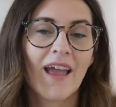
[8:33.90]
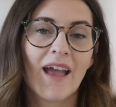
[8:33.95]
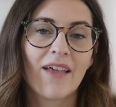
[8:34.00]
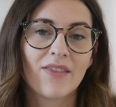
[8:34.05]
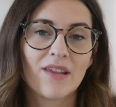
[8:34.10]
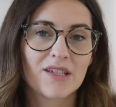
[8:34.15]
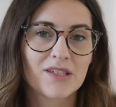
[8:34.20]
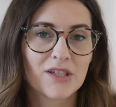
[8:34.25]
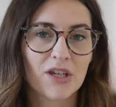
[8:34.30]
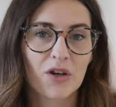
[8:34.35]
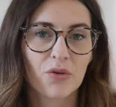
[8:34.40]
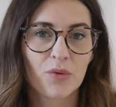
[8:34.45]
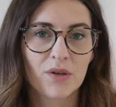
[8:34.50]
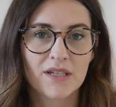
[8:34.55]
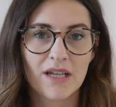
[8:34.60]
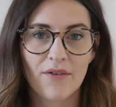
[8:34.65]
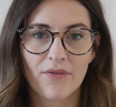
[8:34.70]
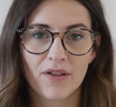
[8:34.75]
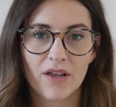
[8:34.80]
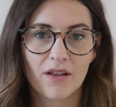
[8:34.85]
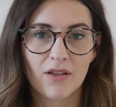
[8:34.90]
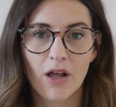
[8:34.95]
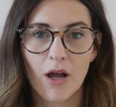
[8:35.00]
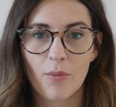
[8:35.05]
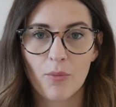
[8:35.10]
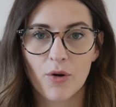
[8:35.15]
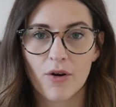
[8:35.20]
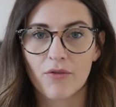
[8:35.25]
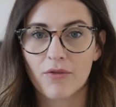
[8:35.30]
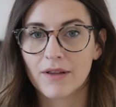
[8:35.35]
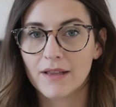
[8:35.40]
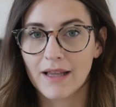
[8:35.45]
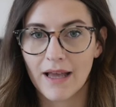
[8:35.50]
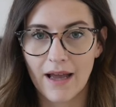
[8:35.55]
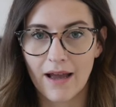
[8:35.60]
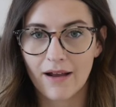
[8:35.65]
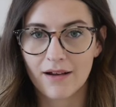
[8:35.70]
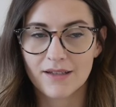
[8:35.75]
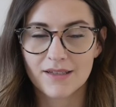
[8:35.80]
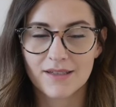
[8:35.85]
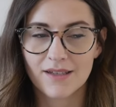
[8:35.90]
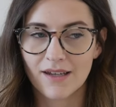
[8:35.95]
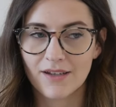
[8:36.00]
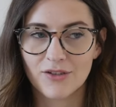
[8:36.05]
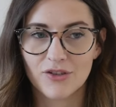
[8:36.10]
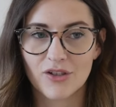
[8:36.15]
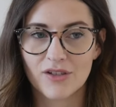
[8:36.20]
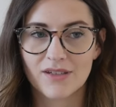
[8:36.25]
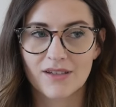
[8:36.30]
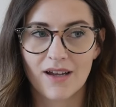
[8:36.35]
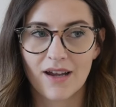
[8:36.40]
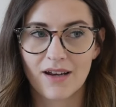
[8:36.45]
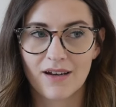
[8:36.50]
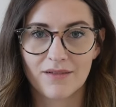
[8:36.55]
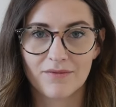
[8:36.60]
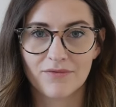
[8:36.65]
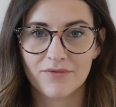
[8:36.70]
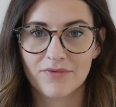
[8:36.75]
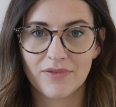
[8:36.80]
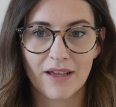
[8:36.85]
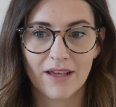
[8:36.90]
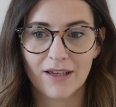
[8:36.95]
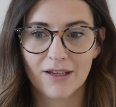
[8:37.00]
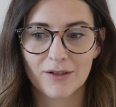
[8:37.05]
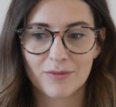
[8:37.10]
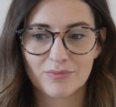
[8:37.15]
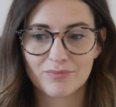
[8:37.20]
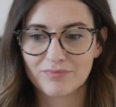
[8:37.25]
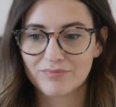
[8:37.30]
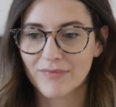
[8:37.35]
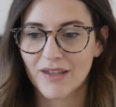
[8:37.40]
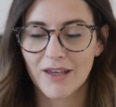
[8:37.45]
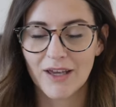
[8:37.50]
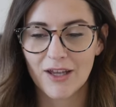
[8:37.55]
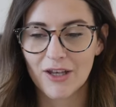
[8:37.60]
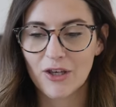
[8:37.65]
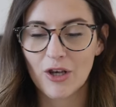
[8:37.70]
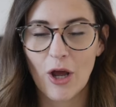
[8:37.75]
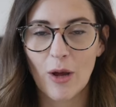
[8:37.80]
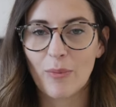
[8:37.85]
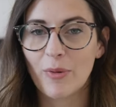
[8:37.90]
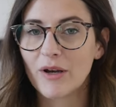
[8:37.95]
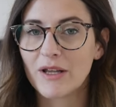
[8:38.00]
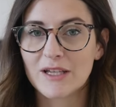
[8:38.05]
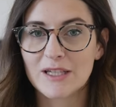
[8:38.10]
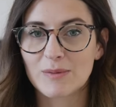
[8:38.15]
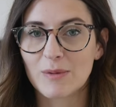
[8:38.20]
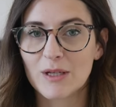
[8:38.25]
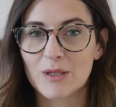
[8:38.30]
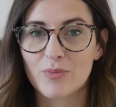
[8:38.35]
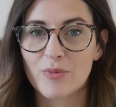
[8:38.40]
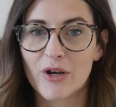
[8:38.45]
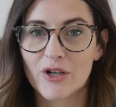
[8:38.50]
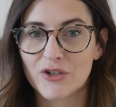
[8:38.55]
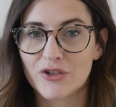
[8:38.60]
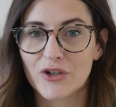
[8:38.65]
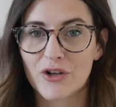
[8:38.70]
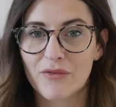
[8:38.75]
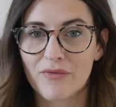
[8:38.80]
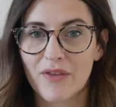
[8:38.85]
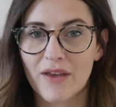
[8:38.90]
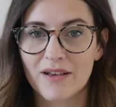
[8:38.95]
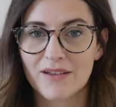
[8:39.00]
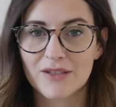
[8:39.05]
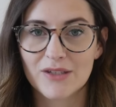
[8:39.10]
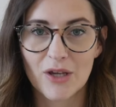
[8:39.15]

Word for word: and this year we're definitely a lot more relaxed and just kind of like not putting as much pressure on things.